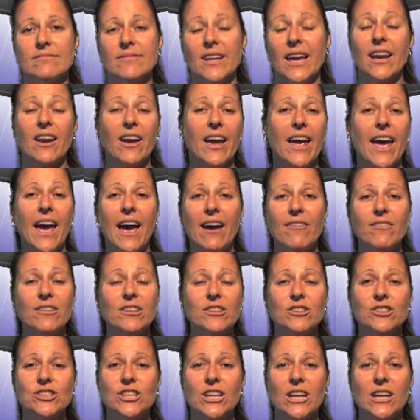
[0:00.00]
And I haven't
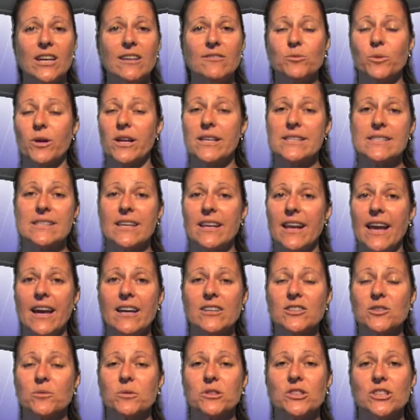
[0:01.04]
achieved what I set
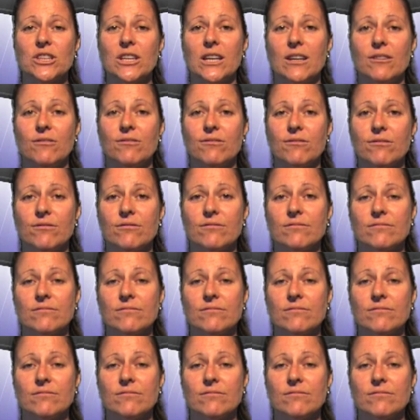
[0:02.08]
out to achieve.